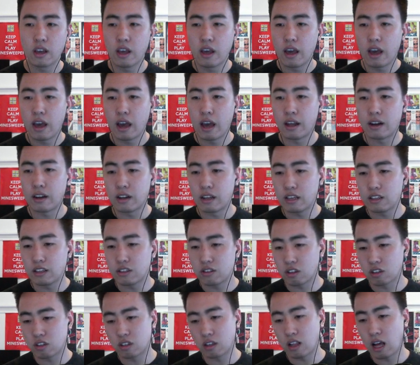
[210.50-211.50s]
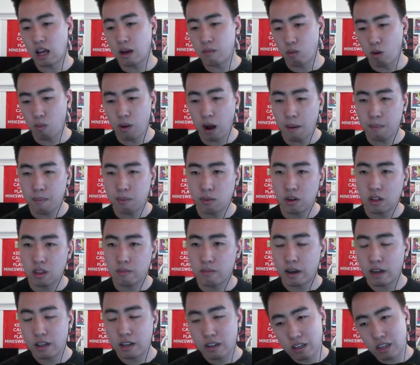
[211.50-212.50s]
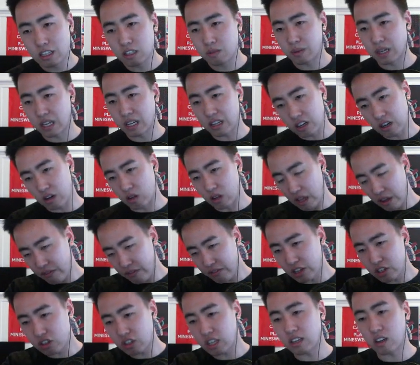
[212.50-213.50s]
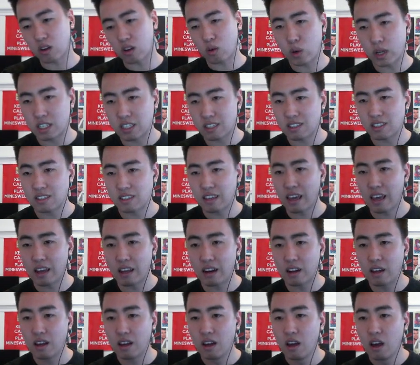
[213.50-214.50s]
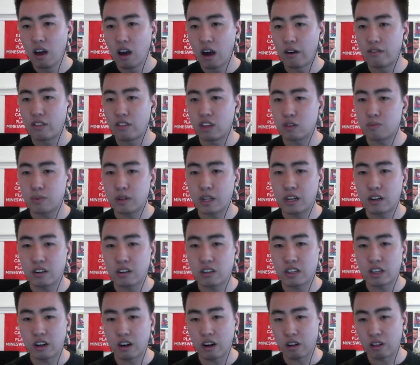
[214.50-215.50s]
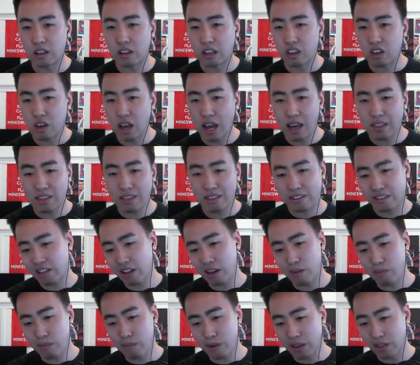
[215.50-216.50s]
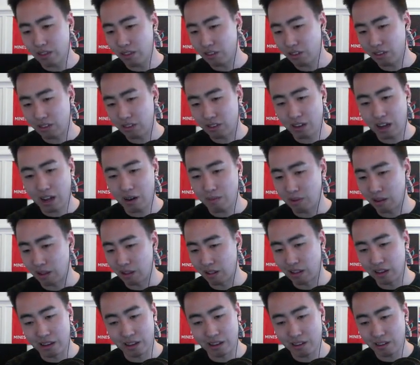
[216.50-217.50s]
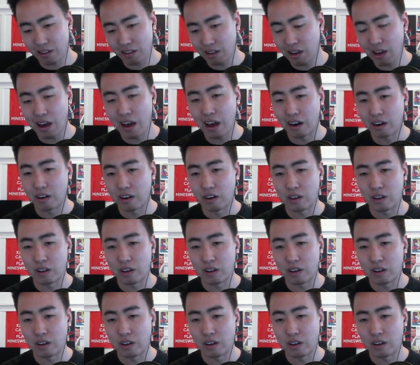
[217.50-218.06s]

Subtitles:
and his looks a lot more popular than mine does. But, you know, if you just take a quick scan of these players here, like you add this up, and this has got to be like, I don't know, like